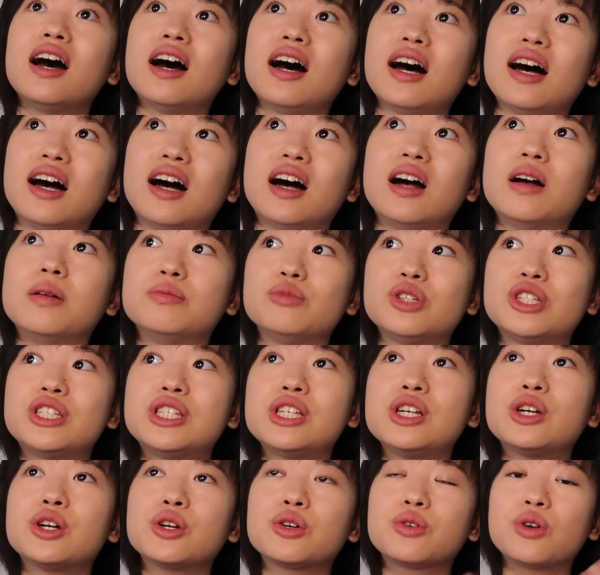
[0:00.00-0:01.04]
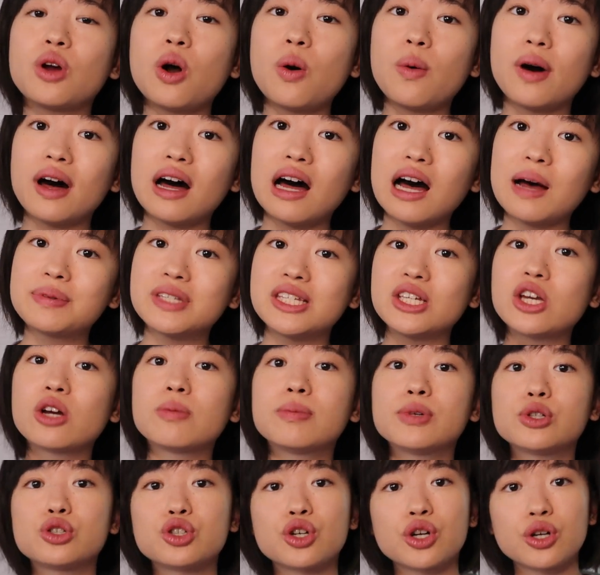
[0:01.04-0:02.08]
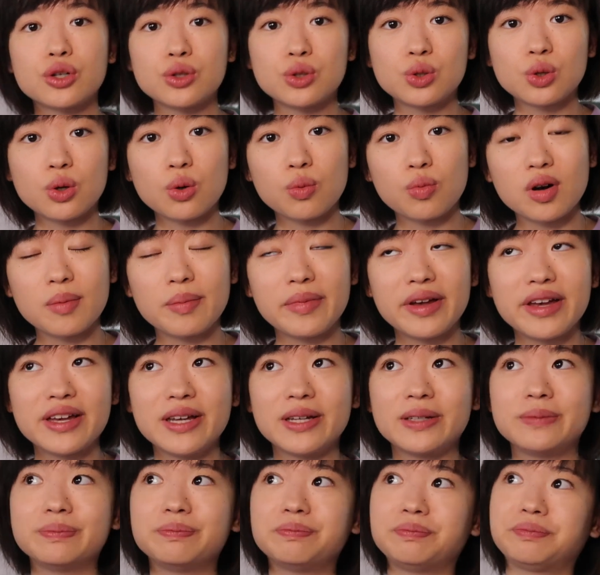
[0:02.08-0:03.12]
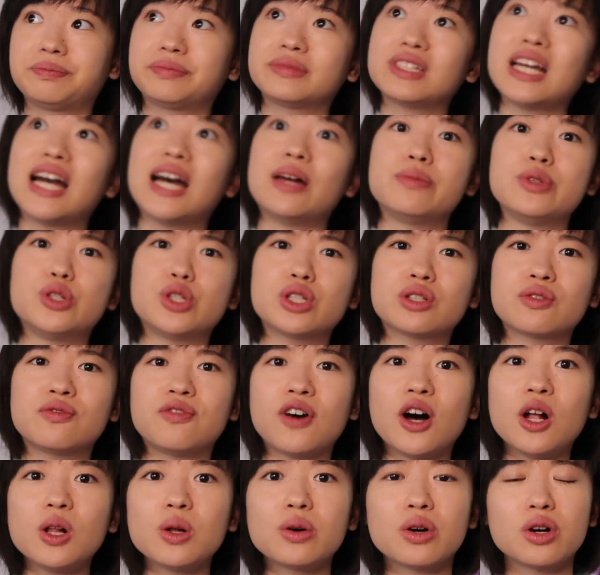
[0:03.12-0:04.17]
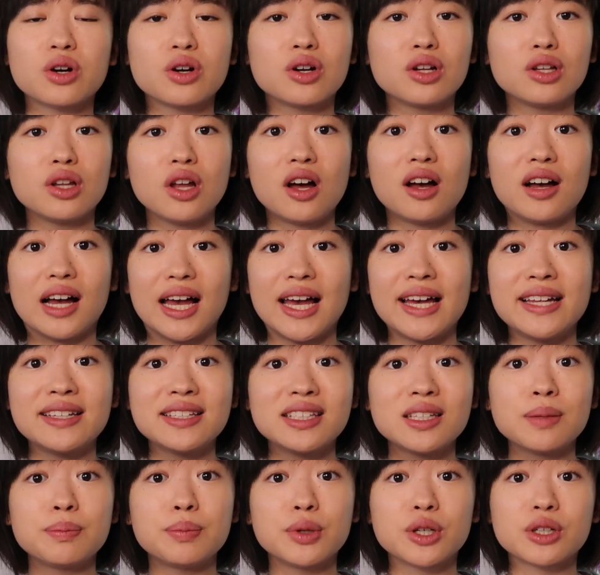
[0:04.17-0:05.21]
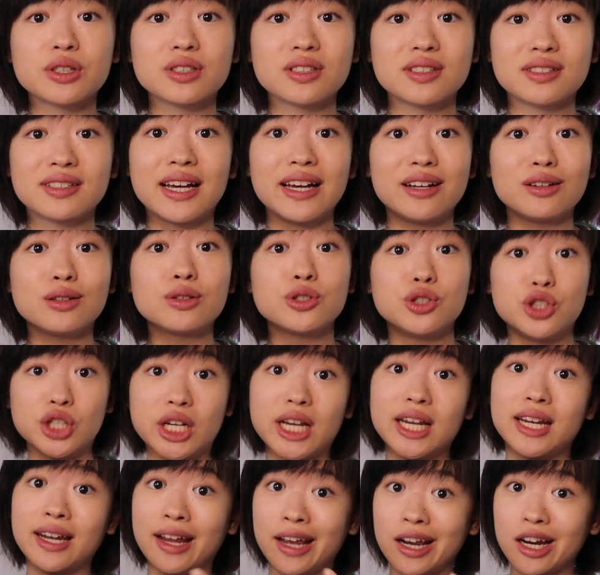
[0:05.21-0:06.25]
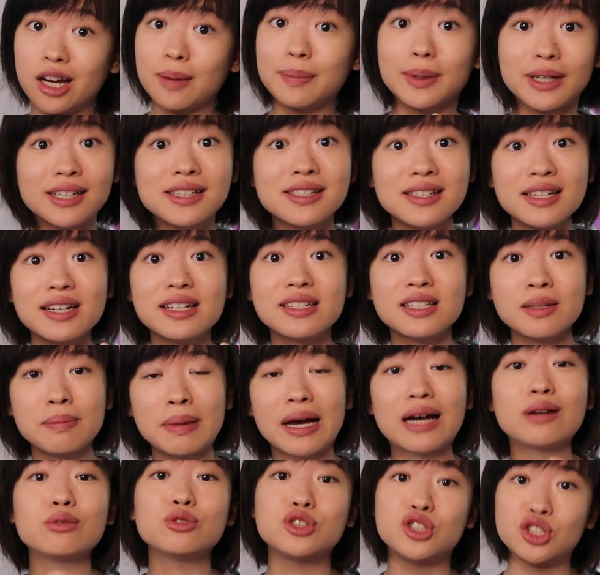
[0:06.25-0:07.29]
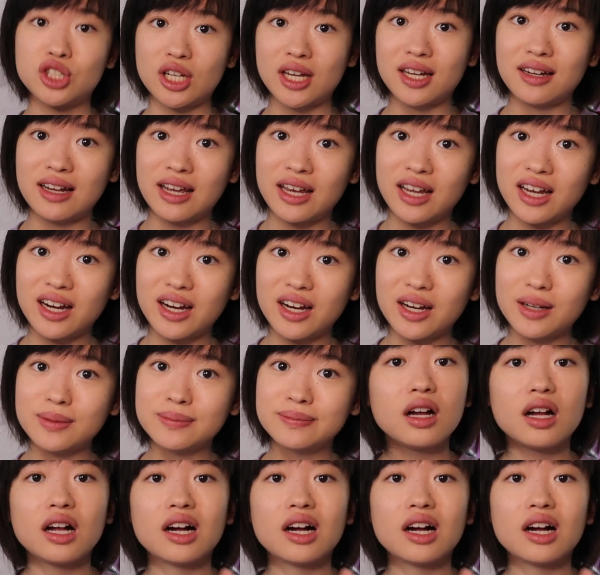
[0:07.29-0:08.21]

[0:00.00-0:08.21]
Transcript: We see her grow up, see her mature into a woman, and we just follow her along. Hence the book's title, Jane Eyre, because it is about Jane Eyre.